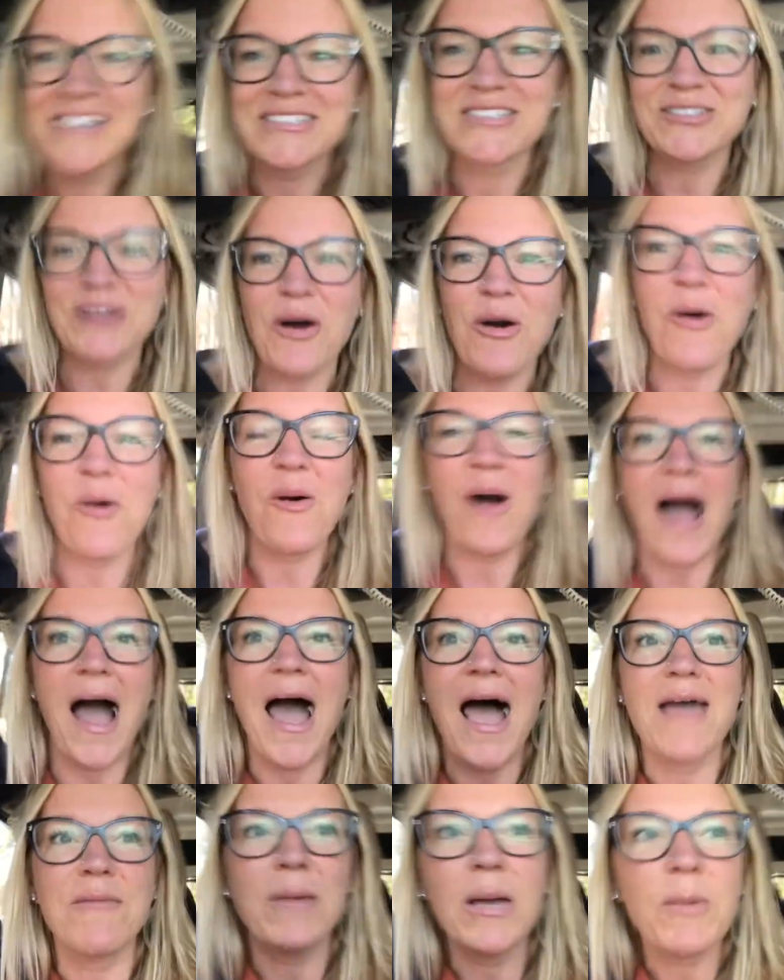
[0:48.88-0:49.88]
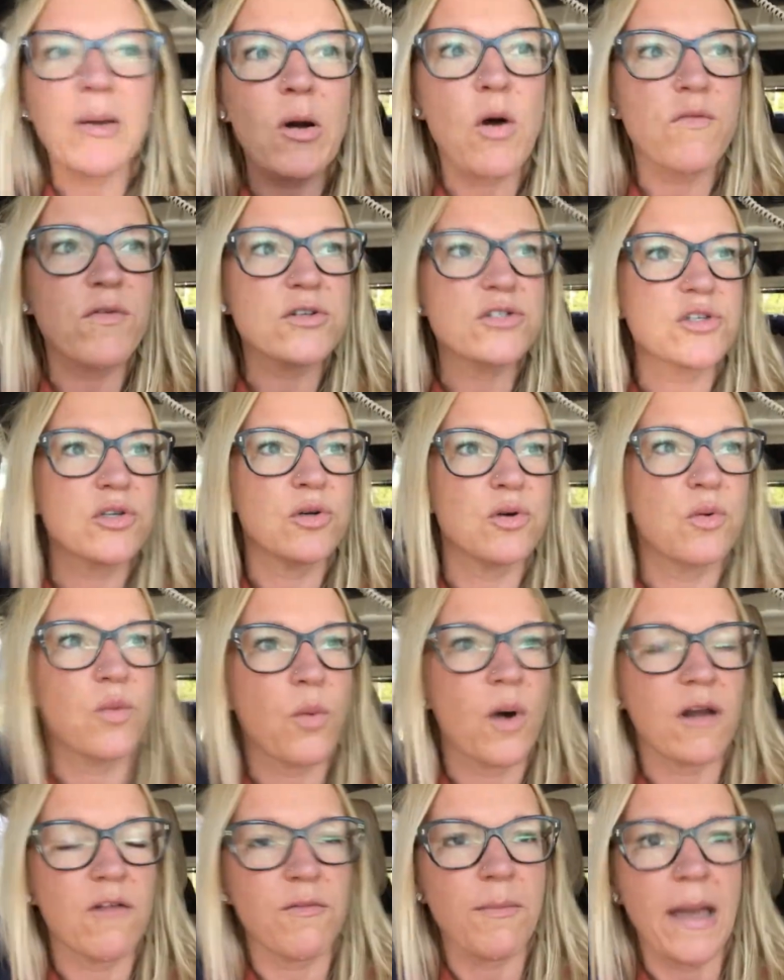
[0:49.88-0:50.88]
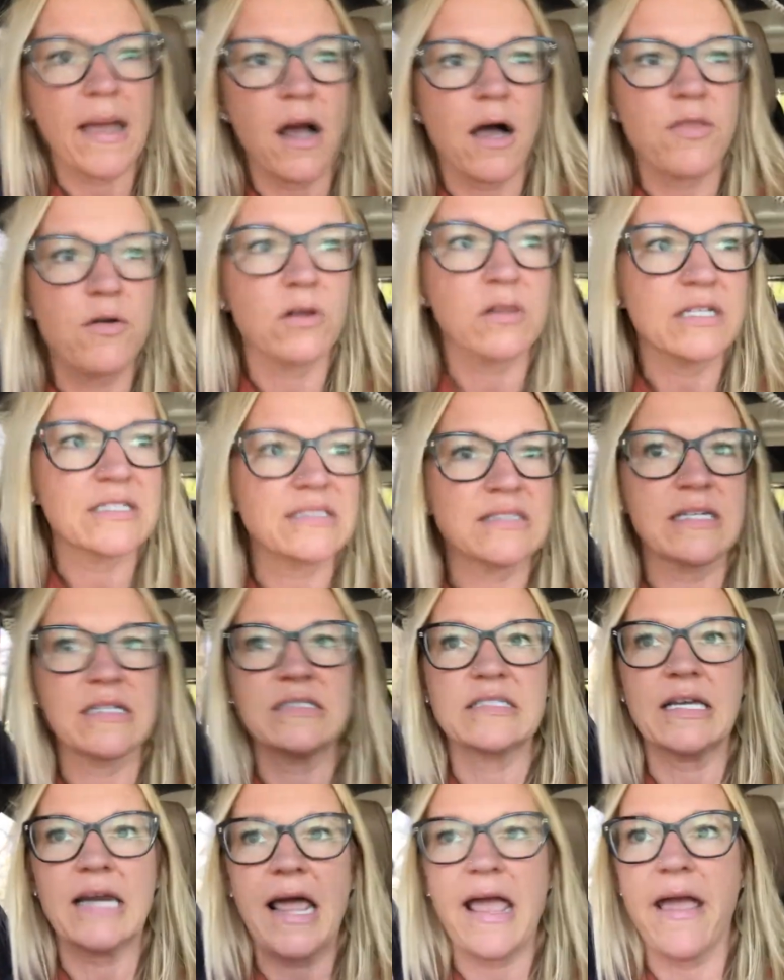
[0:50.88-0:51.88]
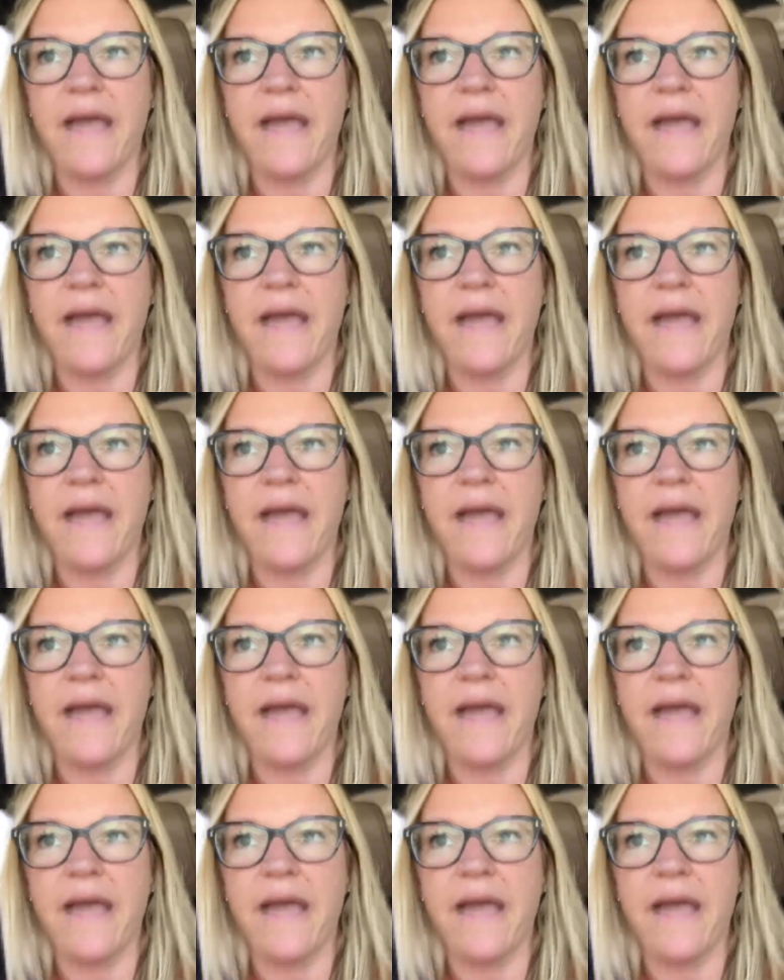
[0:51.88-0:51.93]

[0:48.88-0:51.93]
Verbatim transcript: So on my way over to one of my other listings that I